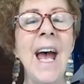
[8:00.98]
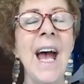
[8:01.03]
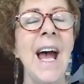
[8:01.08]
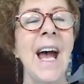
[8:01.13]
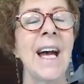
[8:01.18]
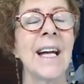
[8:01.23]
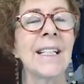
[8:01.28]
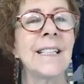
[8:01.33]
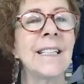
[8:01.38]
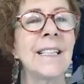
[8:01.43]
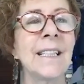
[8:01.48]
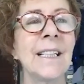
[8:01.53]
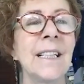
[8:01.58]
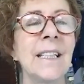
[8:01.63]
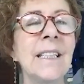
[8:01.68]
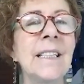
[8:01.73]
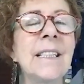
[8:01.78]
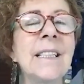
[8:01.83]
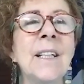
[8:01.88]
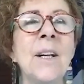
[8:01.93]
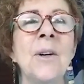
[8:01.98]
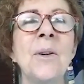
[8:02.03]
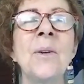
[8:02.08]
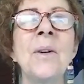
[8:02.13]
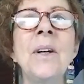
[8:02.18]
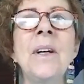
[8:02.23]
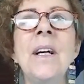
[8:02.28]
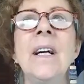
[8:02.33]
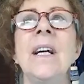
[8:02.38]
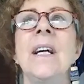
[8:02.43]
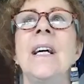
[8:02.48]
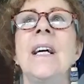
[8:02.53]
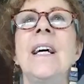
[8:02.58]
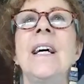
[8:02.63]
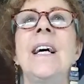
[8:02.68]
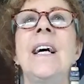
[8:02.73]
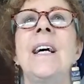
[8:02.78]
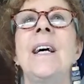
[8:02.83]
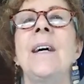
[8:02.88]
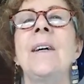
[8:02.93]
actually. So
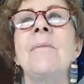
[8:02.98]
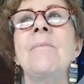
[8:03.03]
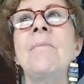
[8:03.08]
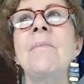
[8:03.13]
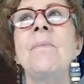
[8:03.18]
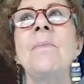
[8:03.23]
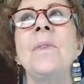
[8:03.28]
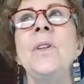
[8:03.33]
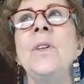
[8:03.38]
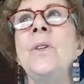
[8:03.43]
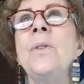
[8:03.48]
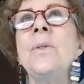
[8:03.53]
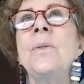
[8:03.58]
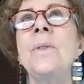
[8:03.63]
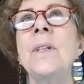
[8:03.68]
you